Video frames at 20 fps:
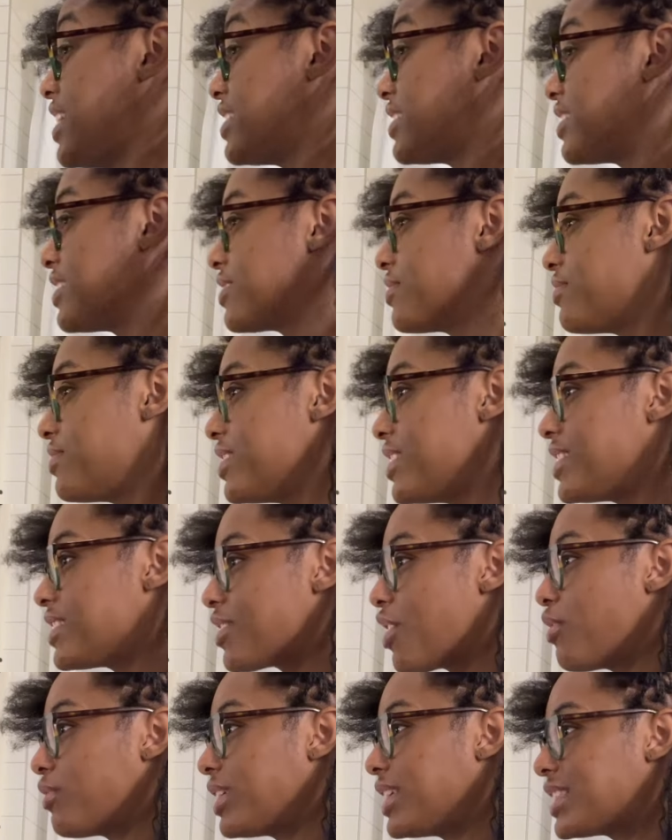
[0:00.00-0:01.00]
this is going, it's
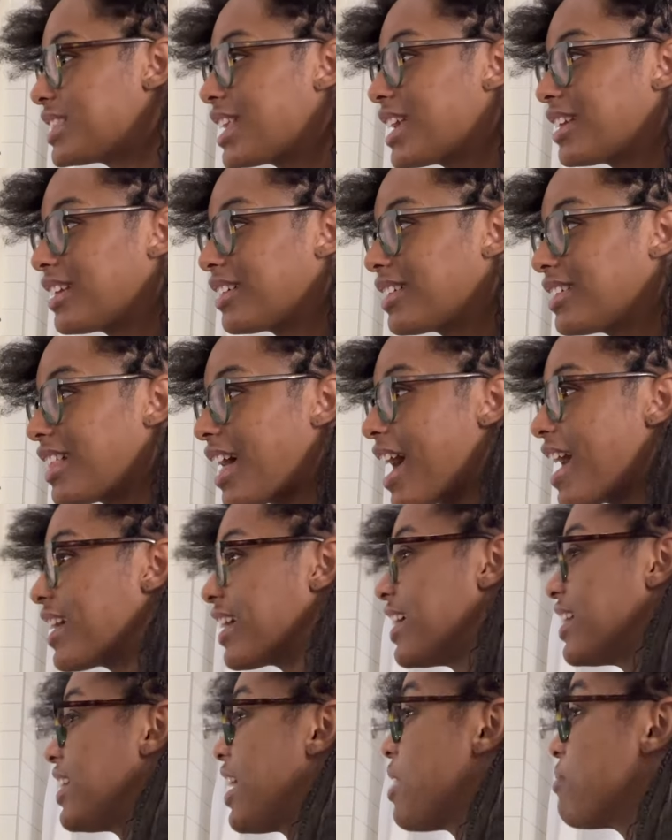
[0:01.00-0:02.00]
only ten o'clock
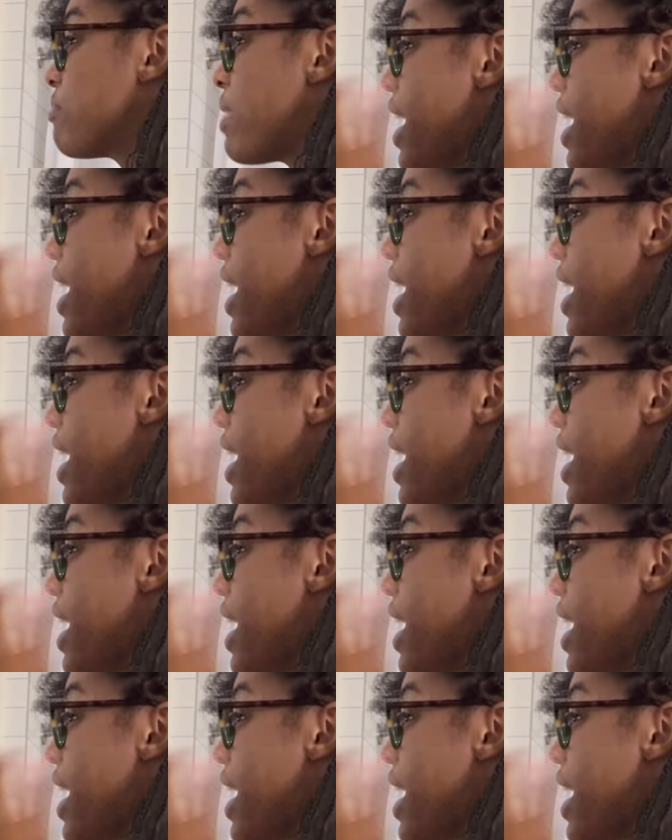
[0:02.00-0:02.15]
and I'm